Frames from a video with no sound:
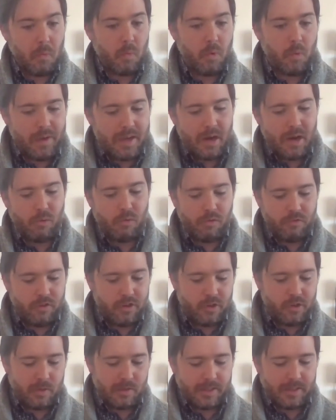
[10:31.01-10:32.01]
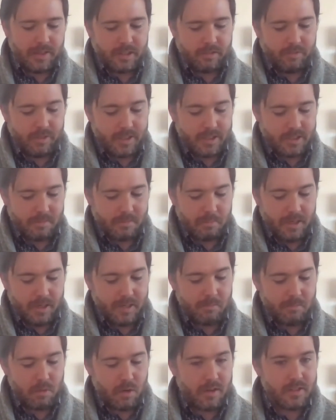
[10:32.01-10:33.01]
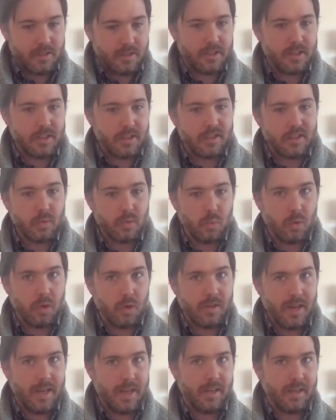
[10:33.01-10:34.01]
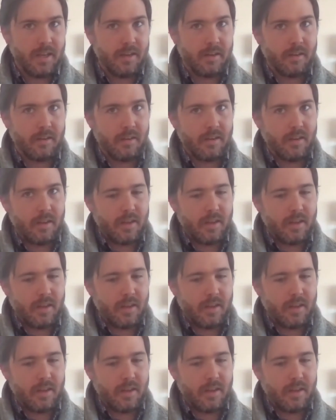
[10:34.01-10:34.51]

what we now refer to collectively as the Benin Bronzes were taken